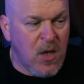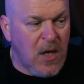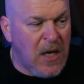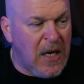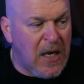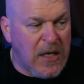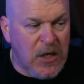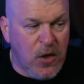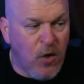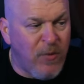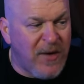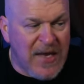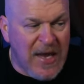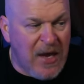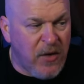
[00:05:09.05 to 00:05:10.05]
Uh,
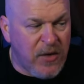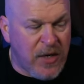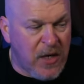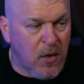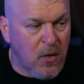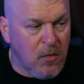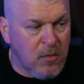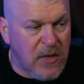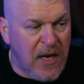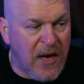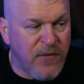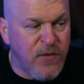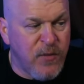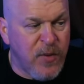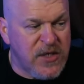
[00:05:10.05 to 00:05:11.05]
nobody out here.
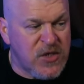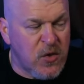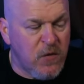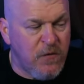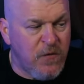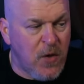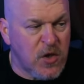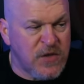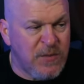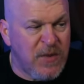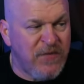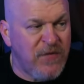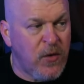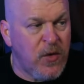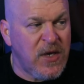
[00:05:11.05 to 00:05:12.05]
Everybody so far has
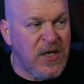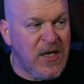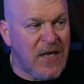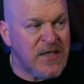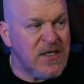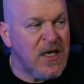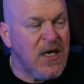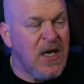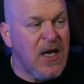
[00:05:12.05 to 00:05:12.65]
been voting yes,